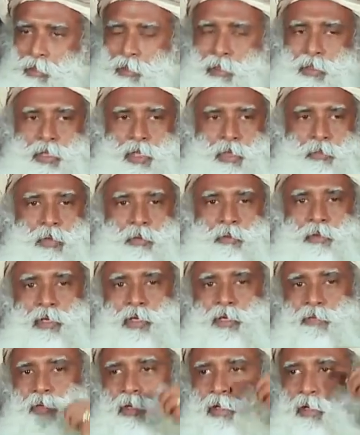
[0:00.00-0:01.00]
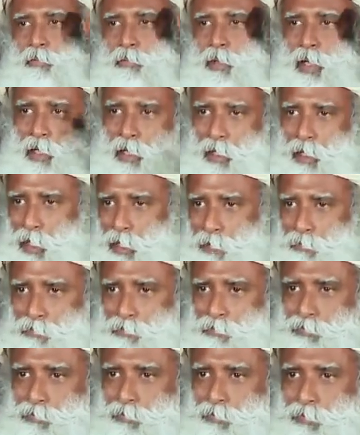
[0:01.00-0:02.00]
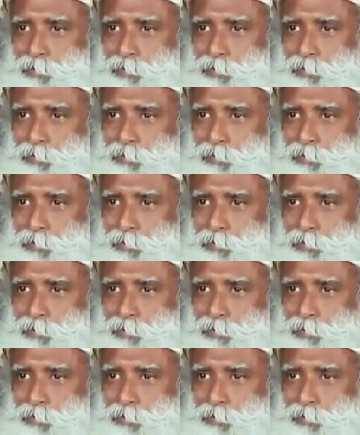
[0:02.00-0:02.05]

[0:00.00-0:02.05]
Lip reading: they may be living a bad life,